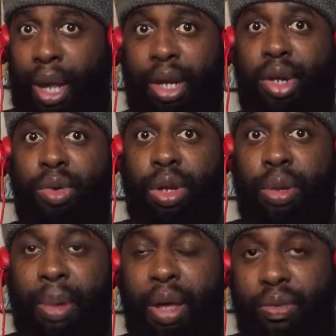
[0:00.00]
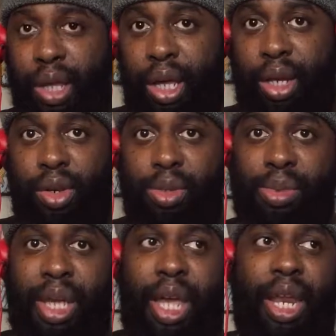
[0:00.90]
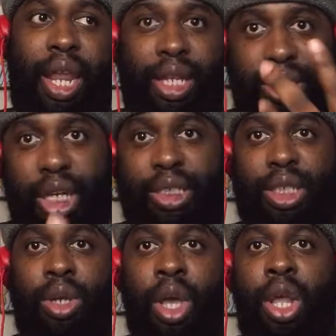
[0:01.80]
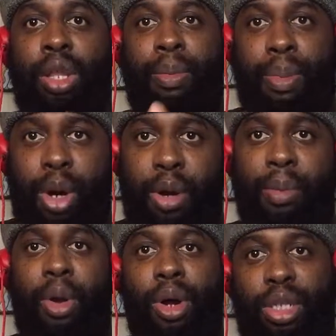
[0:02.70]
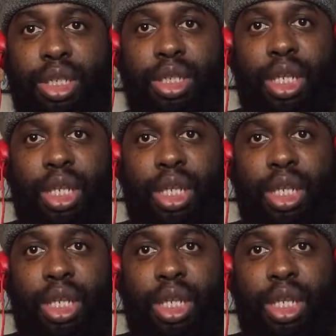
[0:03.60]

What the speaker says: I didn't know nothing about that, you know what I'm saying? Actually, I see the burn marks.